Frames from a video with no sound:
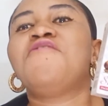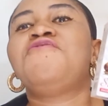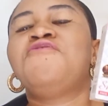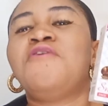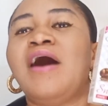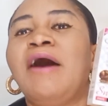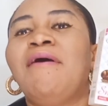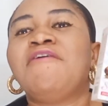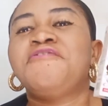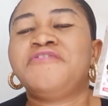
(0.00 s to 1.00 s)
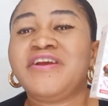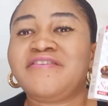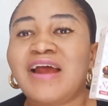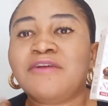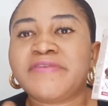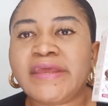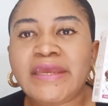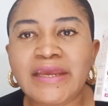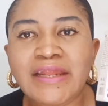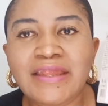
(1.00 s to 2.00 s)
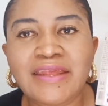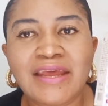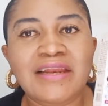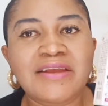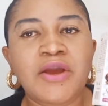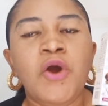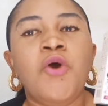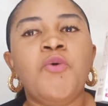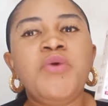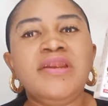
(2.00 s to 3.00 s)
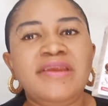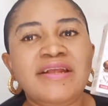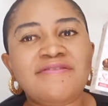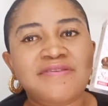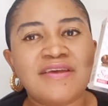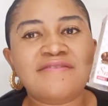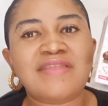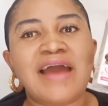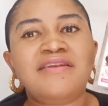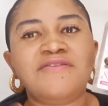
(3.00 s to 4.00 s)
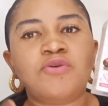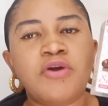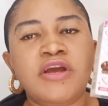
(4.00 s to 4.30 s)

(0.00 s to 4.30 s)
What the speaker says: for our facial skin daily, we need things that is